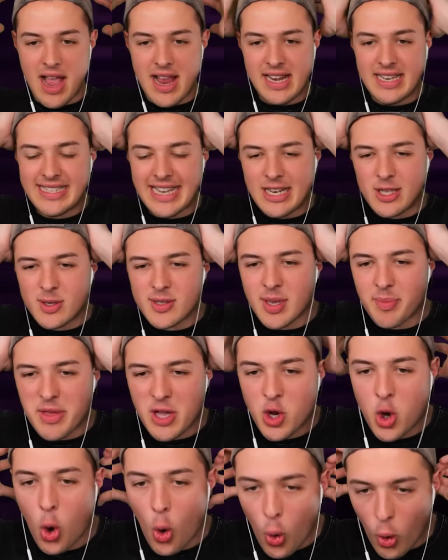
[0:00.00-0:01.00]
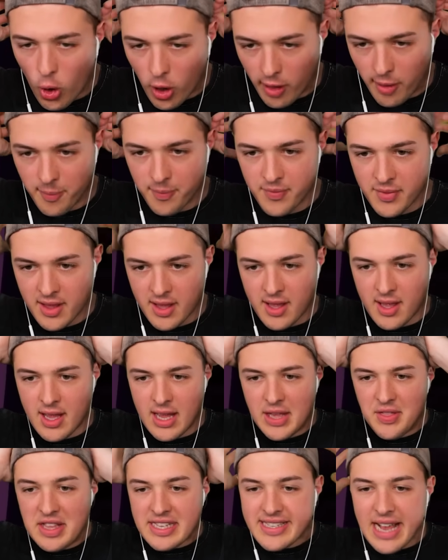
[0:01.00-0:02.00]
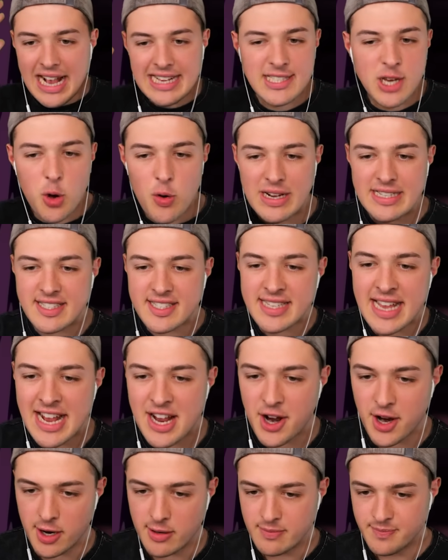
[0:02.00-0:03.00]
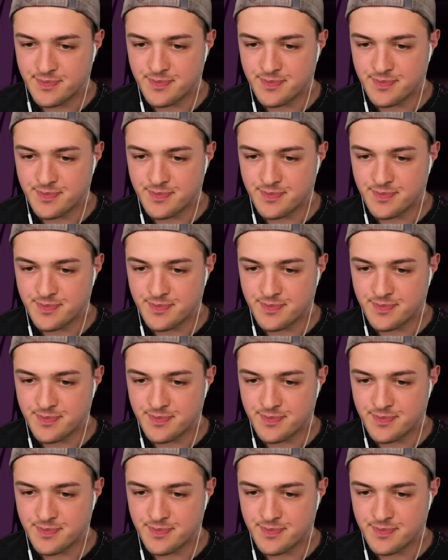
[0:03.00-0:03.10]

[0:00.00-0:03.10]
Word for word: right? He's got to do something cool. This guy's a great singer.